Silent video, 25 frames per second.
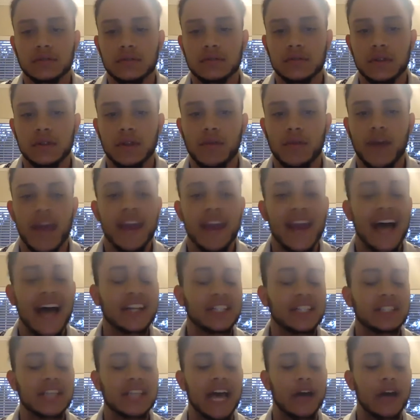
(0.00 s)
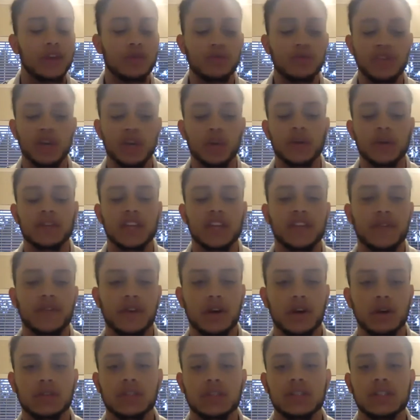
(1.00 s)
right? And not just how you deal with
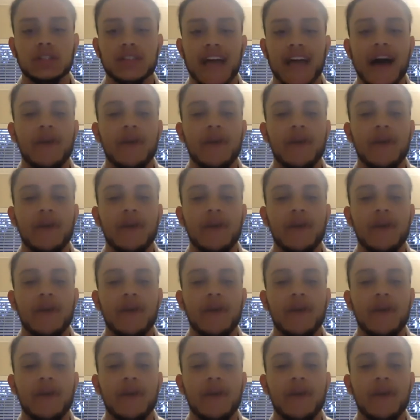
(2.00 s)
difficulties, how